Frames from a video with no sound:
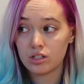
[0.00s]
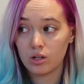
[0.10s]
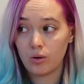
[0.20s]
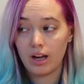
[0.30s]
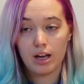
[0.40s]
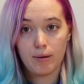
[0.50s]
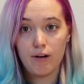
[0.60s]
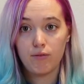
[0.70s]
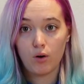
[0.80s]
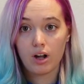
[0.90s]
So what,
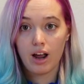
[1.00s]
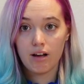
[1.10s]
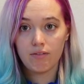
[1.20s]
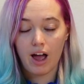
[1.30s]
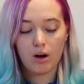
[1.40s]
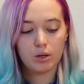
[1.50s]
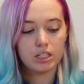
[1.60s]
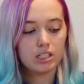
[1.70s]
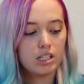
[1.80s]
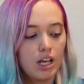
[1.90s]
about four and a half hours.